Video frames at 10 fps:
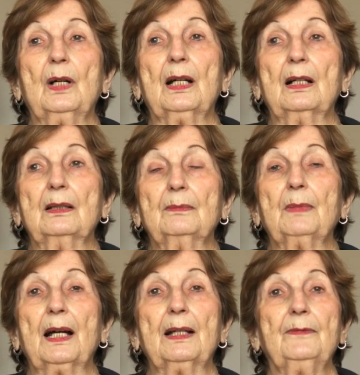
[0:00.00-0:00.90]
Well,
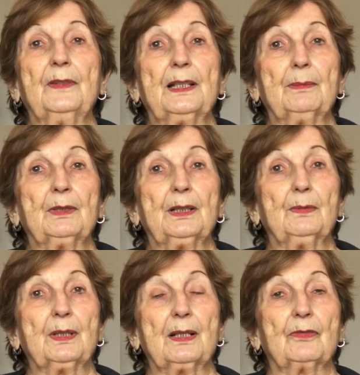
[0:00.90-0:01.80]
my family
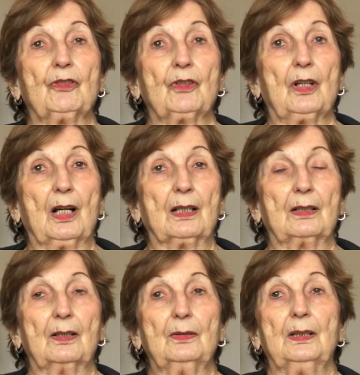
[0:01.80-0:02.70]
was in
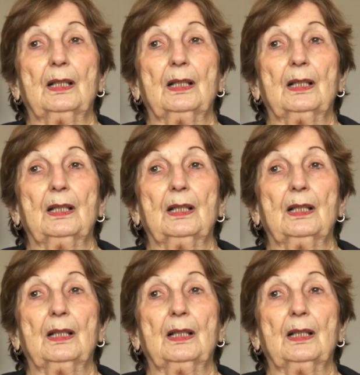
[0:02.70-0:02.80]
Chicago.